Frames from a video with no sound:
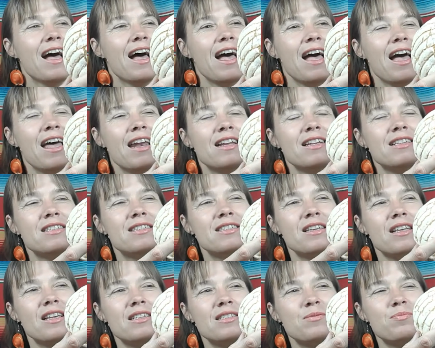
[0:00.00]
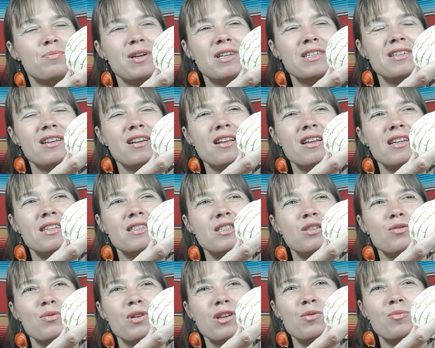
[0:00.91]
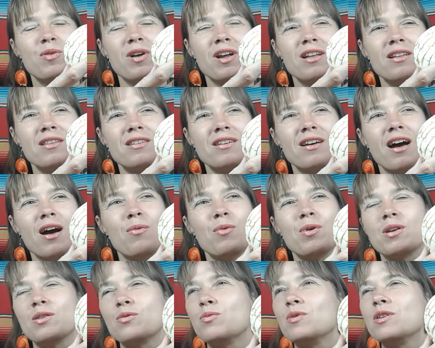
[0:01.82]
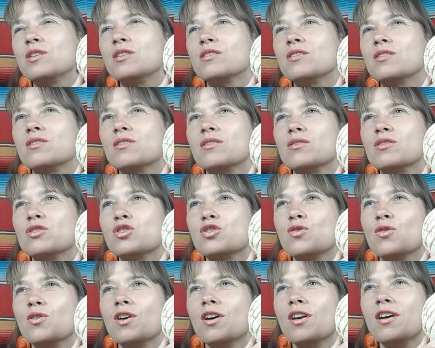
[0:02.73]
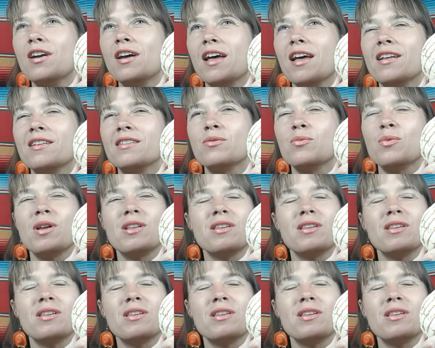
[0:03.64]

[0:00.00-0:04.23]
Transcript: And it's basically sweet bread covered with sugar, and